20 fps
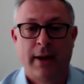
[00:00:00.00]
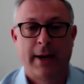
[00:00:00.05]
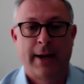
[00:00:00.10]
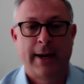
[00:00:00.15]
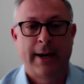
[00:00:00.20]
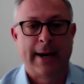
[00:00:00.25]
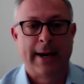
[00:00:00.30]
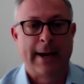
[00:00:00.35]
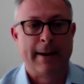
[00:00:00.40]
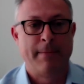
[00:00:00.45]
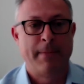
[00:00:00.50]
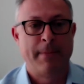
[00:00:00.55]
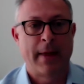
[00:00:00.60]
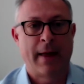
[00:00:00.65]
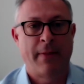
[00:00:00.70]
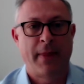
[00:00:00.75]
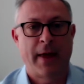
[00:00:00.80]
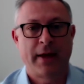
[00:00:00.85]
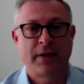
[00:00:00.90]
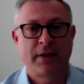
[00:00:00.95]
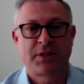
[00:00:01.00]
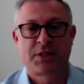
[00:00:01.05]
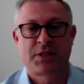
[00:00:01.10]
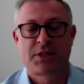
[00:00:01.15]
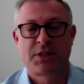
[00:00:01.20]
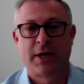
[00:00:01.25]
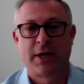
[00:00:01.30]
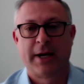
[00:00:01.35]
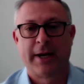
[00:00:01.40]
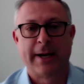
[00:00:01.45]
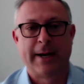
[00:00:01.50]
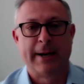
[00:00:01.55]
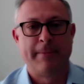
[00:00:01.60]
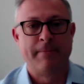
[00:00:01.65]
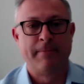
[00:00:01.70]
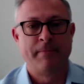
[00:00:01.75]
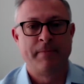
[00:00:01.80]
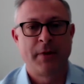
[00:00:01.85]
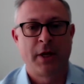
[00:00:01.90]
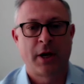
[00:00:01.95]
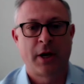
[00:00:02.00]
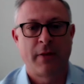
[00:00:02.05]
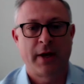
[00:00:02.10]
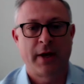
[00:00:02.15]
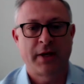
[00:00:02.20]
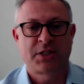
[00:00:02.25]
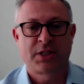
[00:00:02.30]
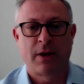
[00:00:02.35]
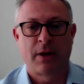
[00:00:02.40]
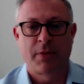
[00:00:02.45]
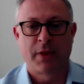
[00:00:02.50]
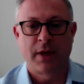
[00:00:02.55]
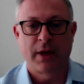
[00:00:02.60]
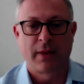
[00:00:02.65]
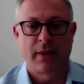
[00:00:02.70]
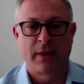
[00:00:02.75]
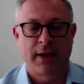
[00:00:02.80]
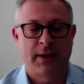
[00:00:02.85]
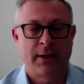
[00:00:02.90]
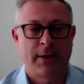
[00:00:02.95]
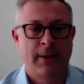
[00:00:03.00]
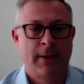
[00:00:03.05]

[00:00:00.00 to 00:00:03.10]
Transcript: Um, and that's um, you know that's something that